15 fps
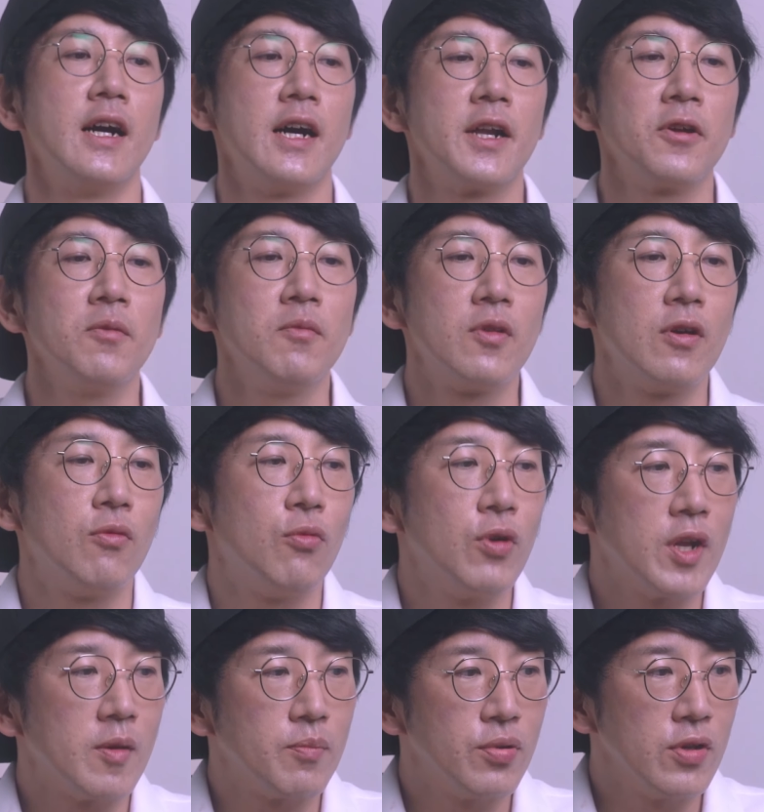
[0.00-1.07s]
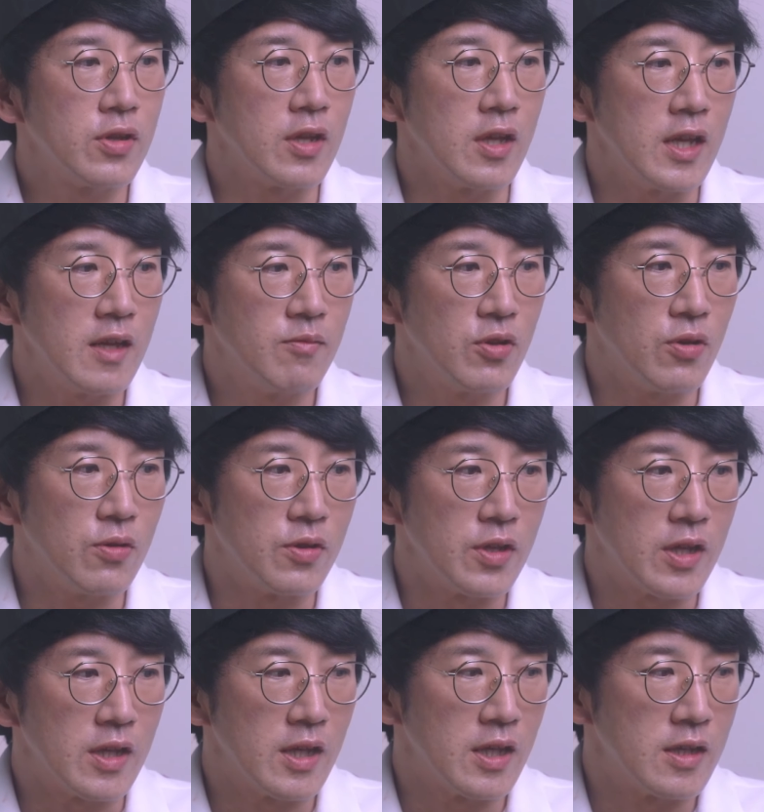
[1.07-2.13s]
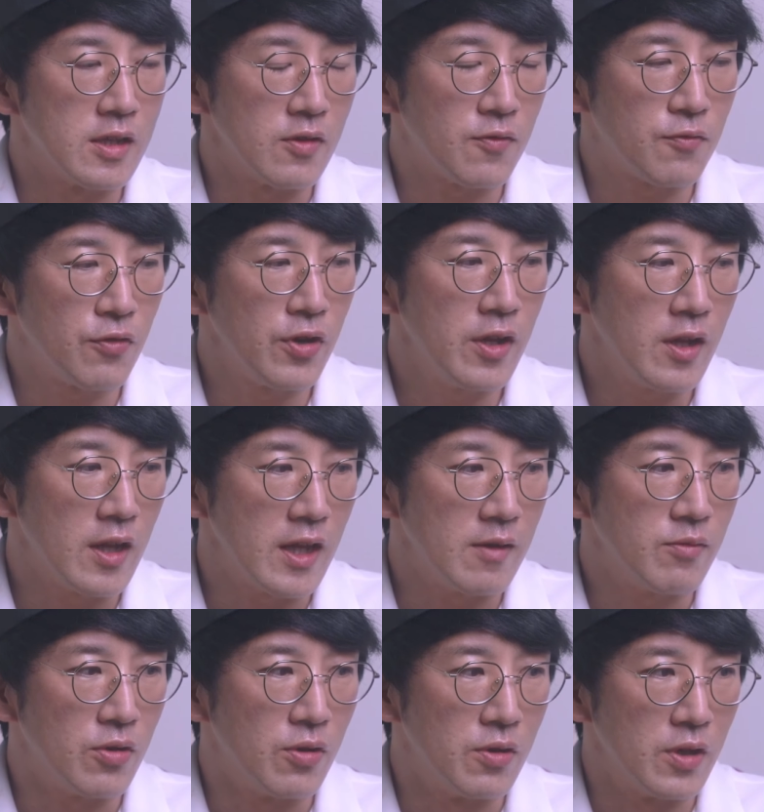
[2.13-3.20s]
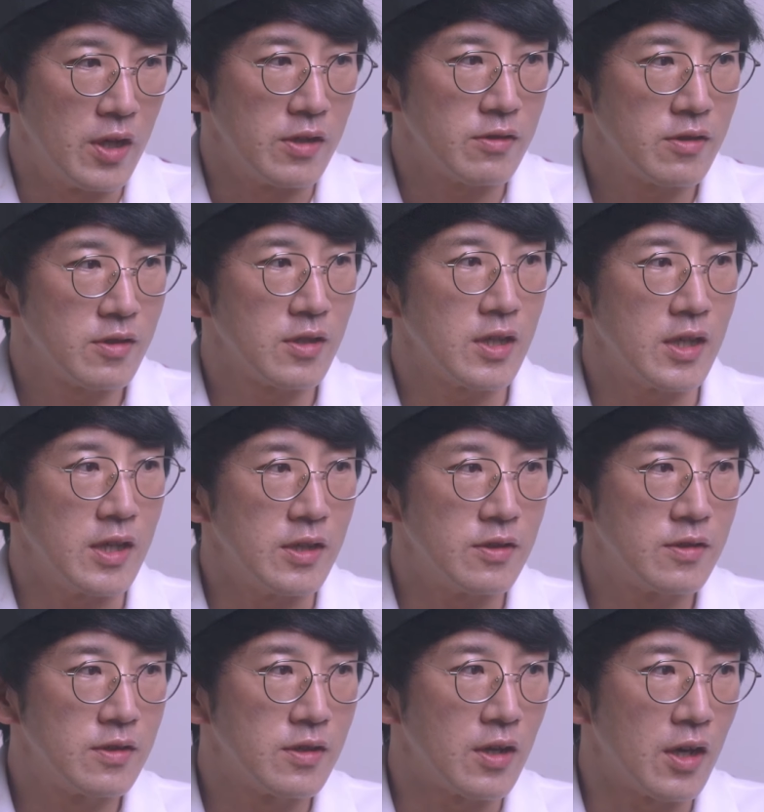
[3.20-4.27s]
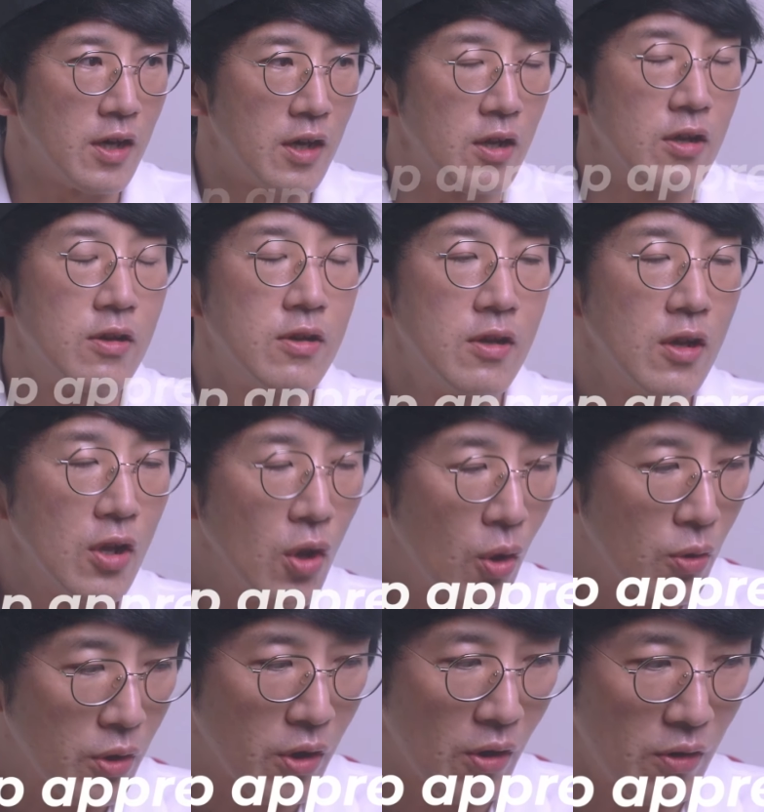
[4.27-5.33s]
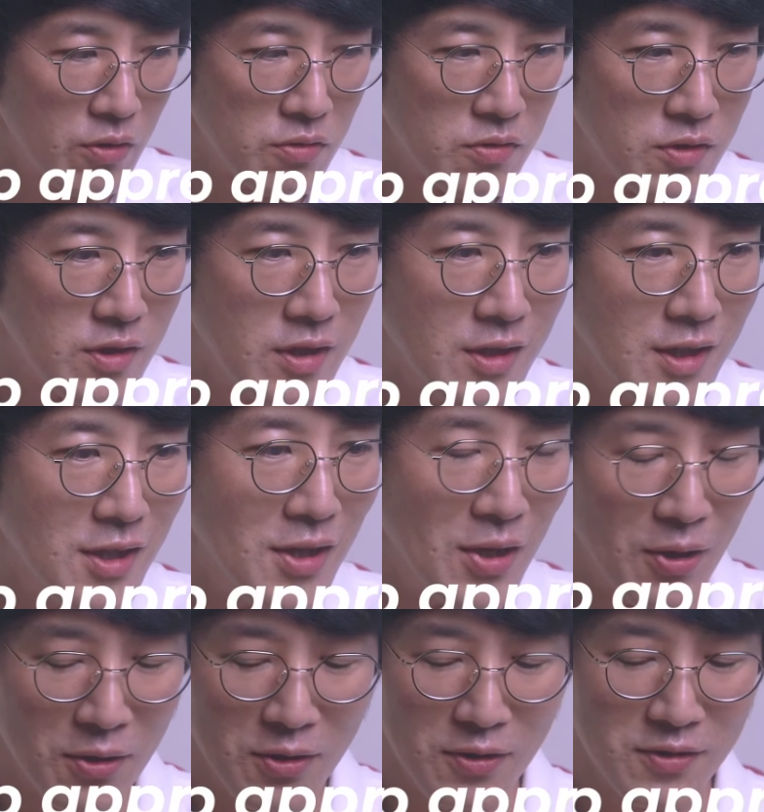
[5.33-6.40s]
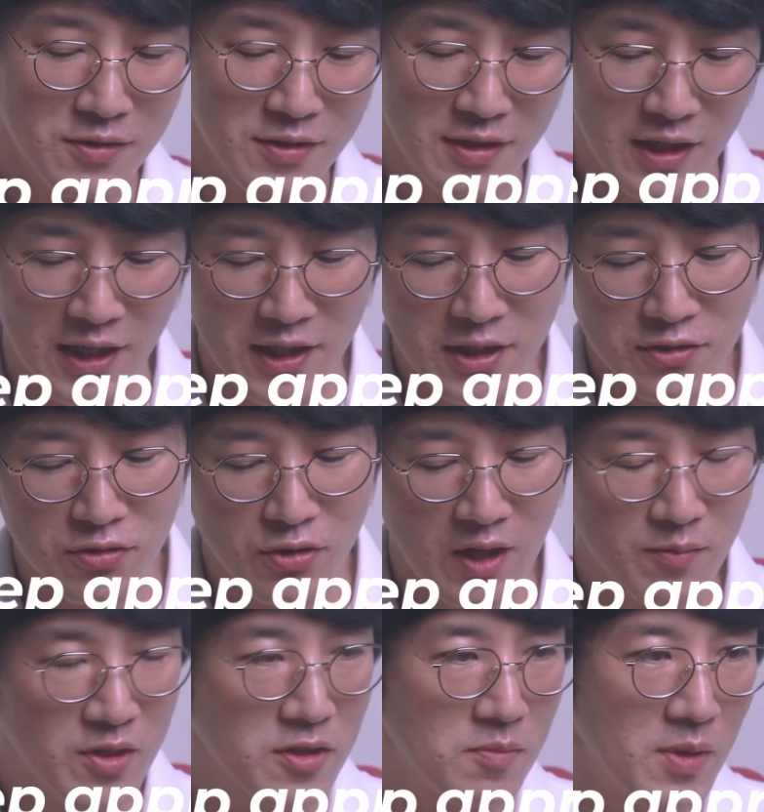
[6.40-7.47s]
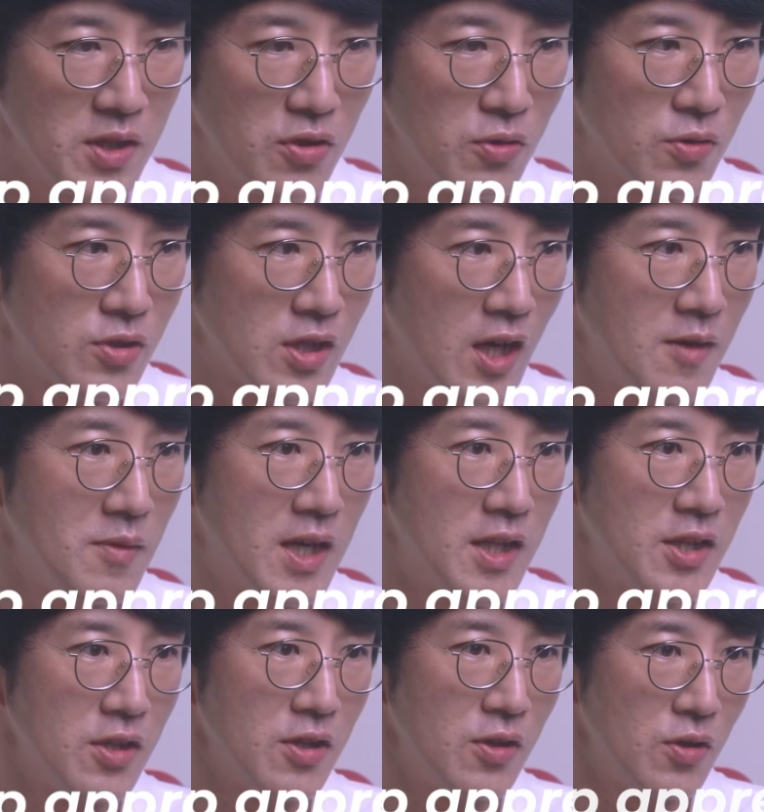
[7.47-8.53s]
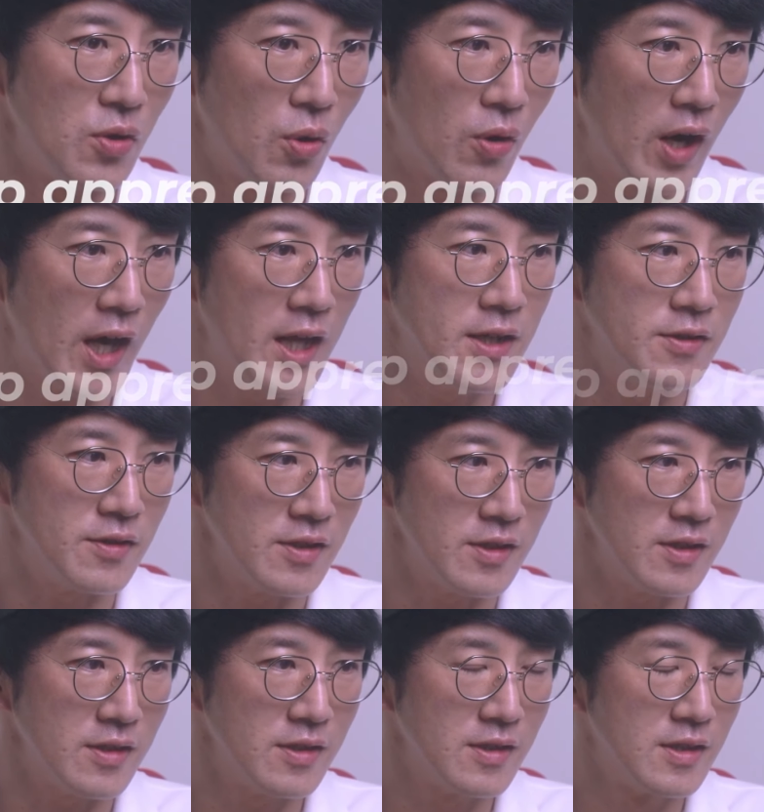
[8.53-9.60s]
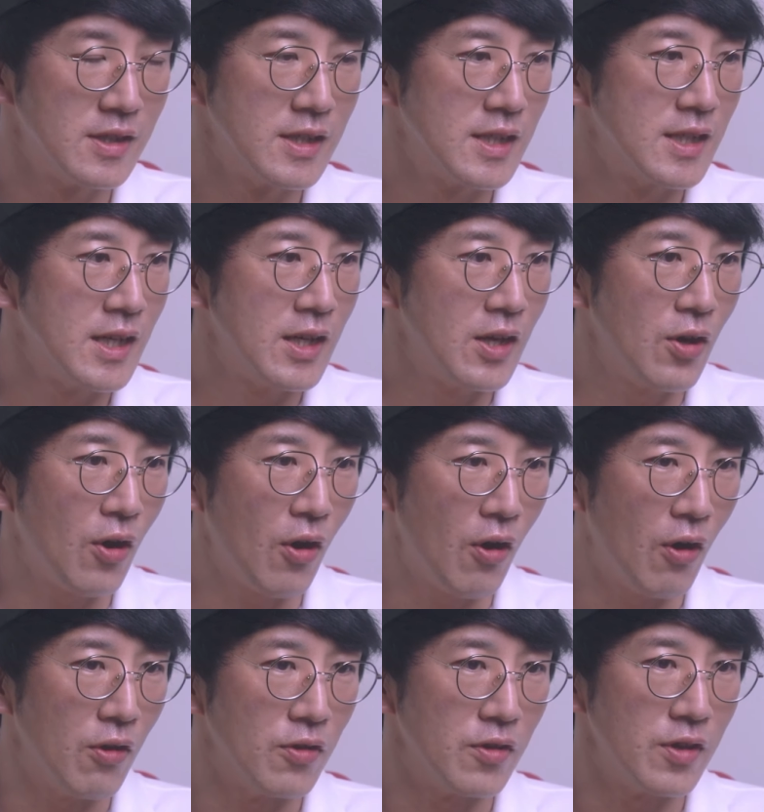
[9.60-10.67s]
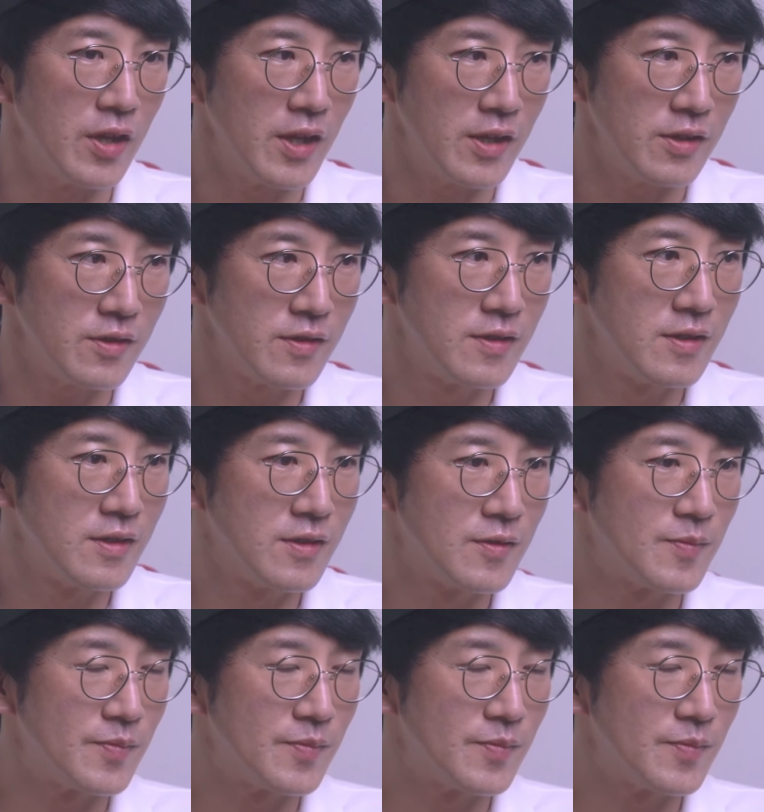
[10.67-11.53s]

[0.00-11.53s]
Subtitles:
don't want to put the label on it and the free label on it. It's low cost. At least you have to spend your time and your energies on this.